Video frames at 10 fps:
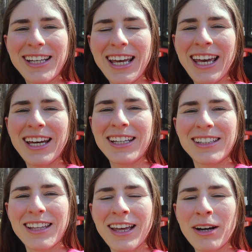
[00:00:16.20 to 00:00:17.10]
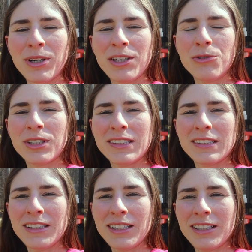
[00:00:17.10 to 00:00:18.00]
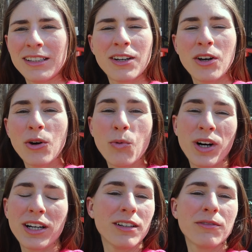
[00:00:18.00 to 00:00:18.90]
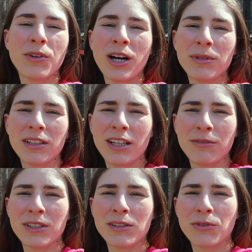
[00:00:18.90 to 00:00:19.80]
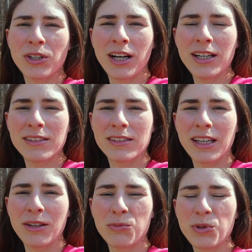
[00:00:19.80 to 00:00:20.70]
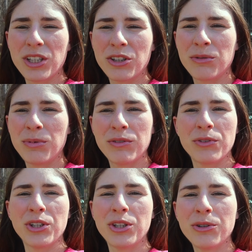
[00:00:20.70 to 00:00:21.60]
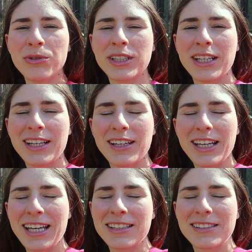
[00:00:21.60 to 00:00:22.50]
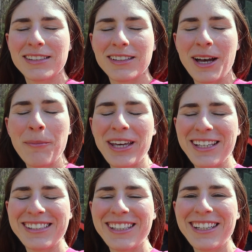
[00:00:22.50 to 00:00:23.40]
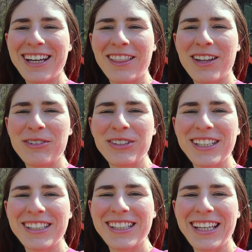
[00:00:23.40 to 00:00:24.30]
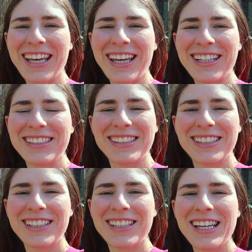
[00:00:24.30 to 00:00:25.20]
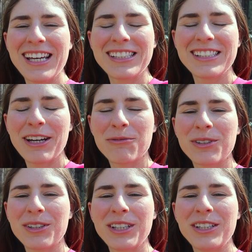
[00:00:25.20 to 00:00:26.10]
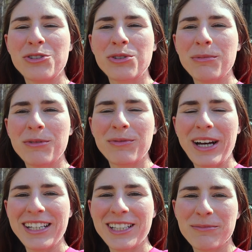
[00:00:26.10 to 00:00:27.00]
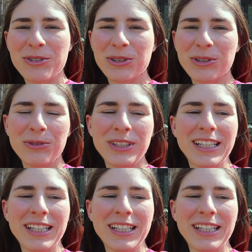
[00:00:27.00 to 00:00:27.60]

and that way you can see what farming life is for us and what it could be for you. It's amazing. I love it, and it's definitely a dream of mine come true